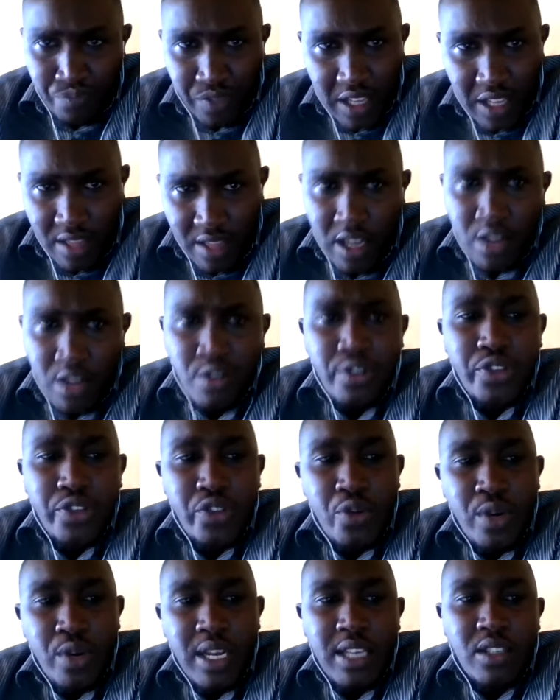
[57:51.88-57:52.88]
in the new
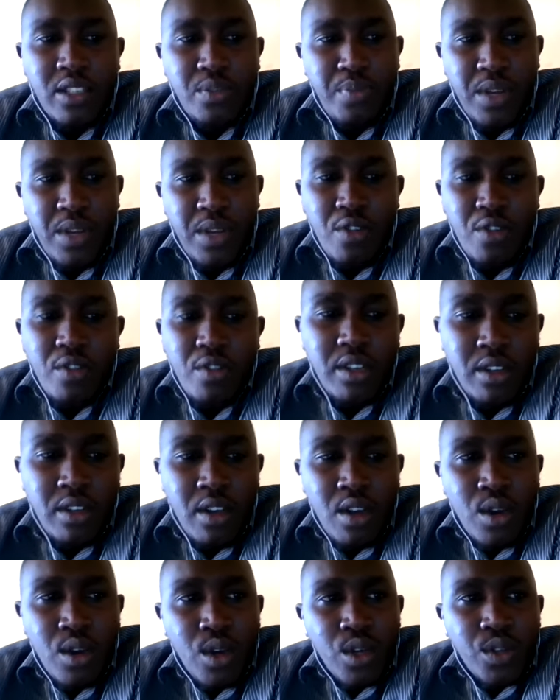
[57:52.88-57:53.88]
Stone Age period,
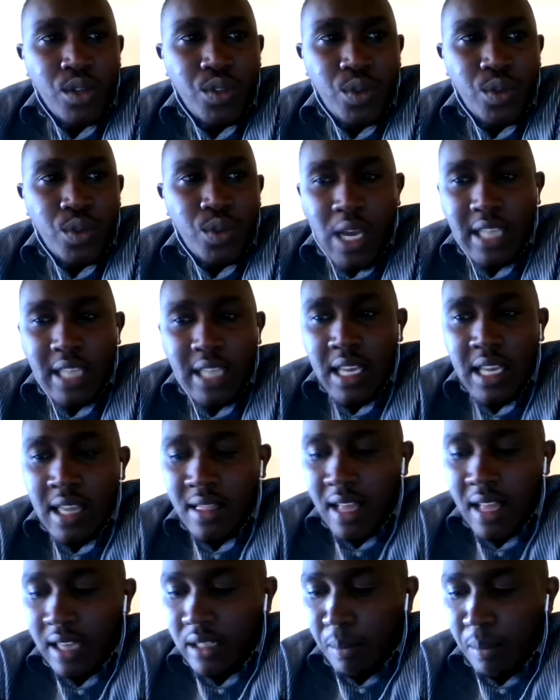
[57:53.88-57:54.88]
so we are saying
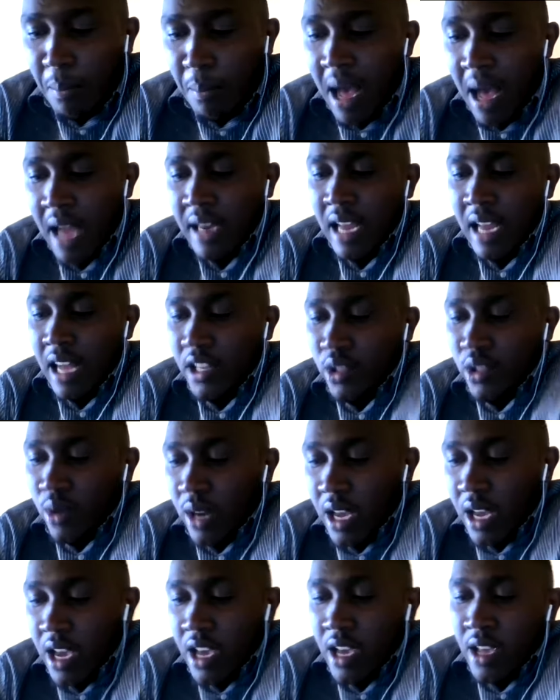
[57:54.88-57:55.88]
that man
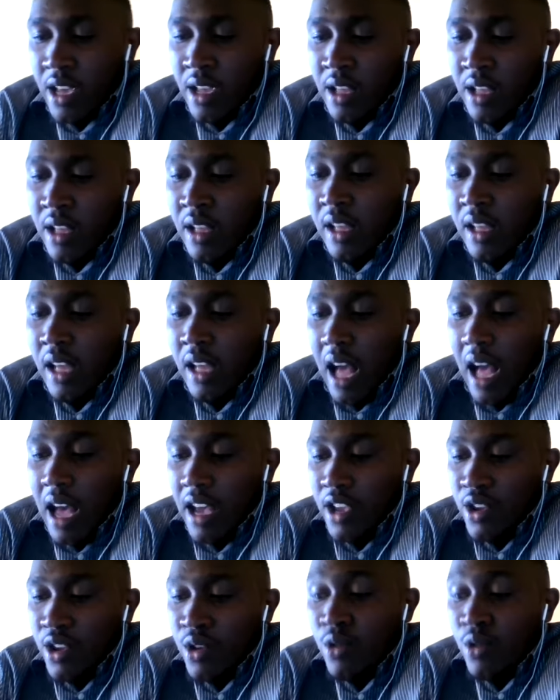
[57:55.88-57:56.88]
actually uh,
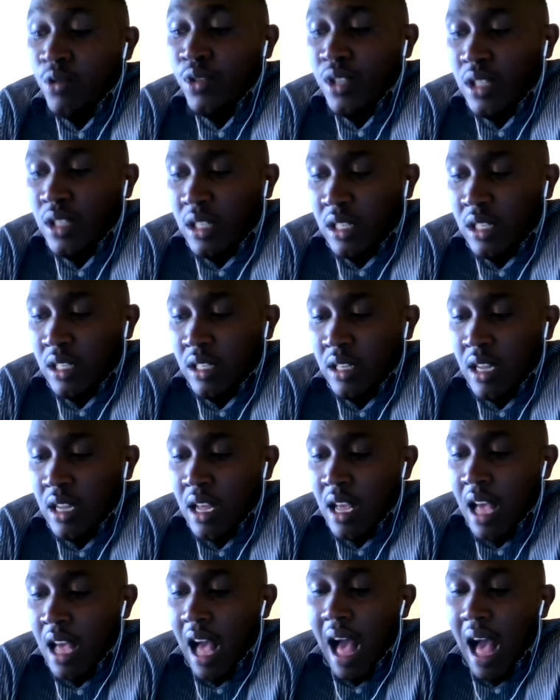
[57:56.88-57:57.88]
used
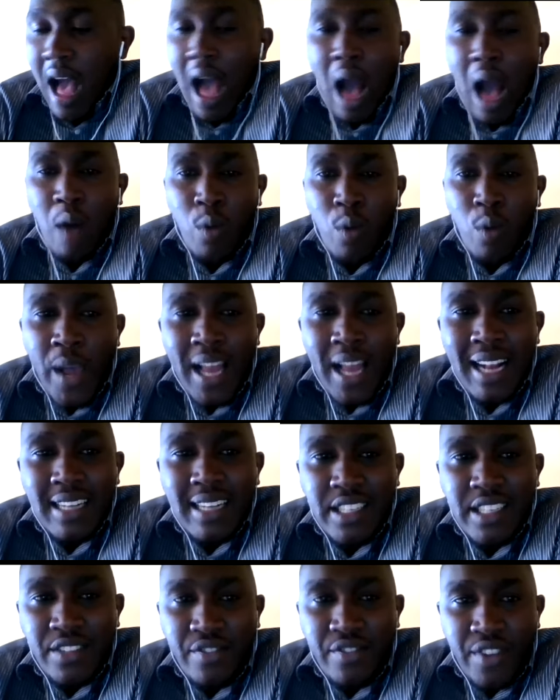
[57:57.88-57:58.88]
a
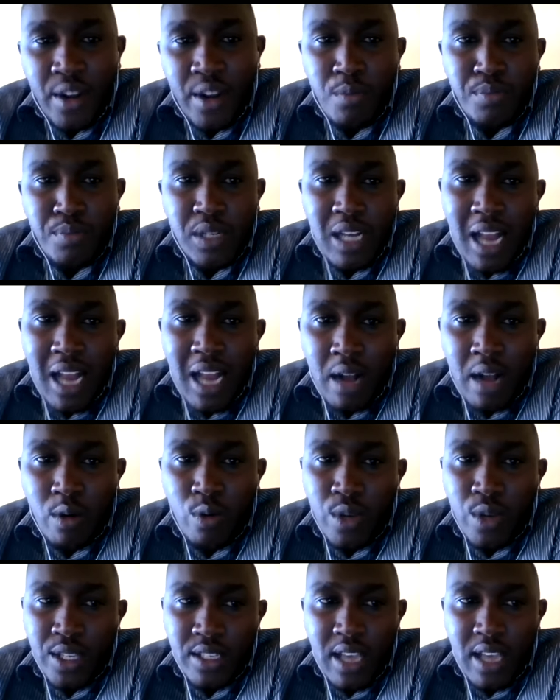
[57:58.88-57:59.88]
well-developed
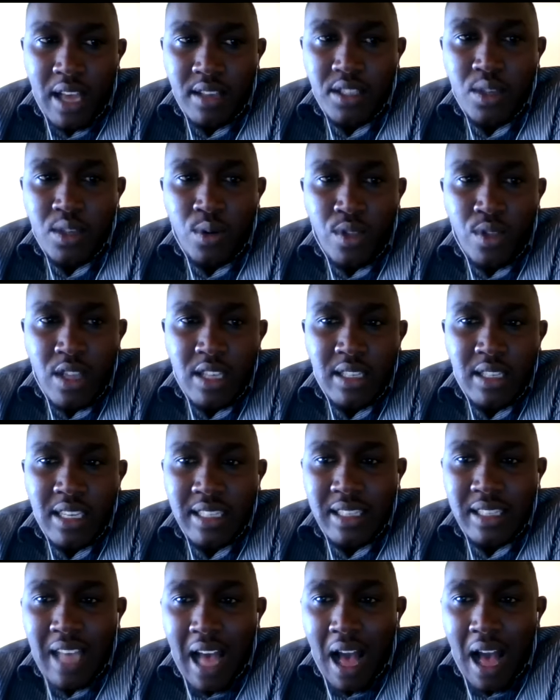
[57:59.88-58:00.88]
language. Uh, so this
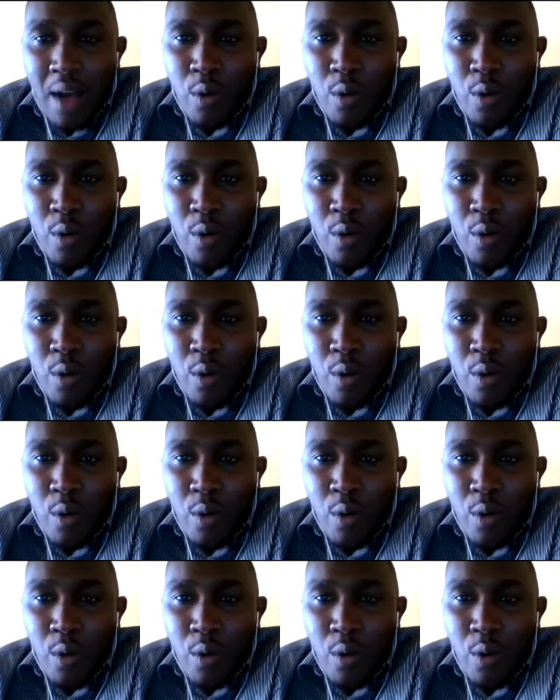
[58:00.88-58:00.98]
is a